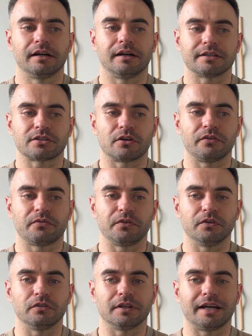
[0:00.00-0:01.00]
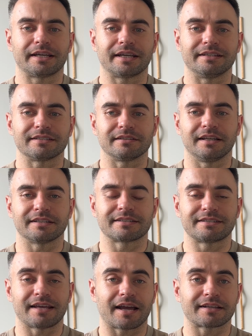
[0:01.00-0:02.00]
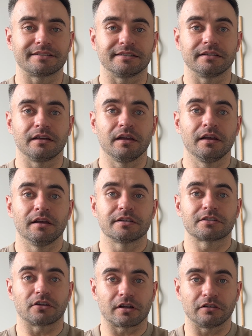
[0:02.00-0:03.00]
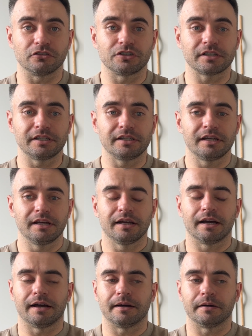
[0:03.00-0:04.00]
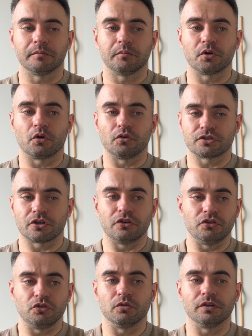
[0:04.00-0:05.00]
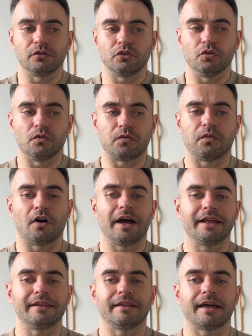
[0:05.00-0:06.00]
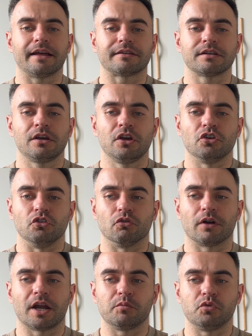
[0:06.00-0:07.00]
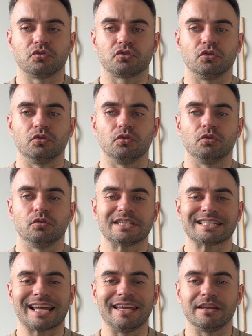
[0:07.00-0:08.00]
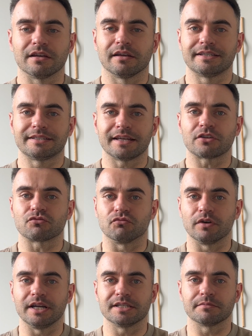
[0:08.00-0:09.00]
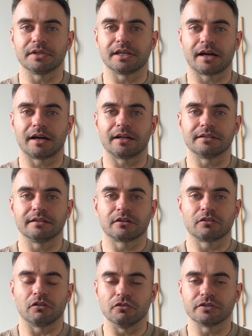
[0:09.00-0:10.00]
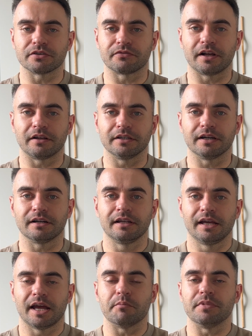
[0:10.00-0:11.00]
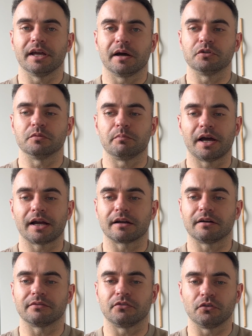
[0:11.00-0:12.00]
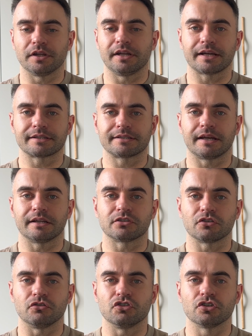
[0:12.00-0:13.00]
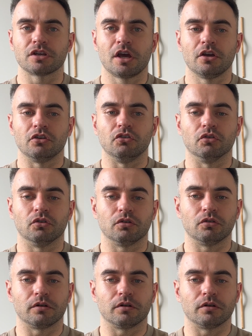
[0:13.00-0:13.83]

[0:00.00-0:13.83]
So I feel like it's less taxing psychologically, but also you'll find that you're able to take sets reasonably hard close to failure and be able to back up for the next set. So just your